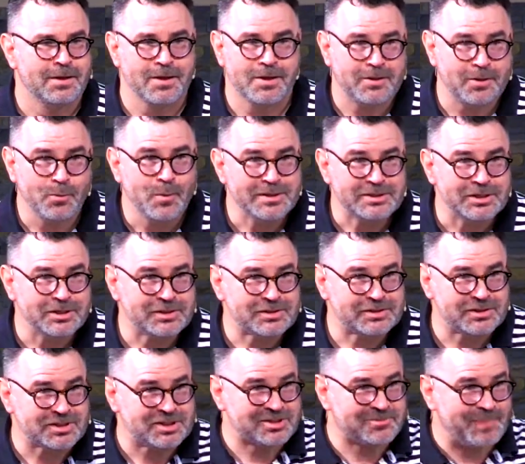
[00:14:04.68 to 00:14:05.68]
There wasn't
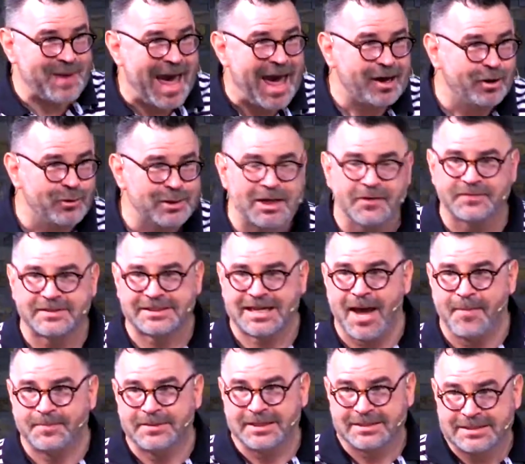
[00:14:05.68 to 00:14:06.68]
just a spattering of
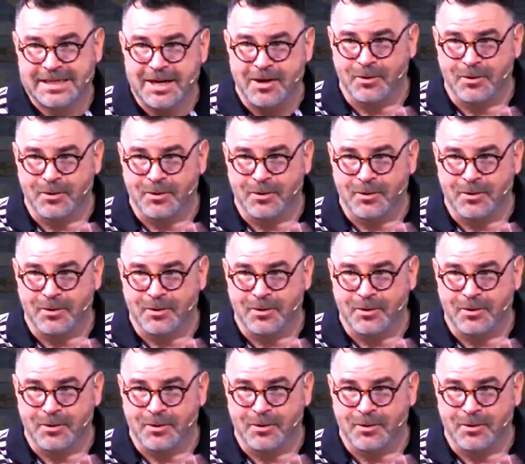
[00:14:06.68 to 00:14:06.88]
skeptics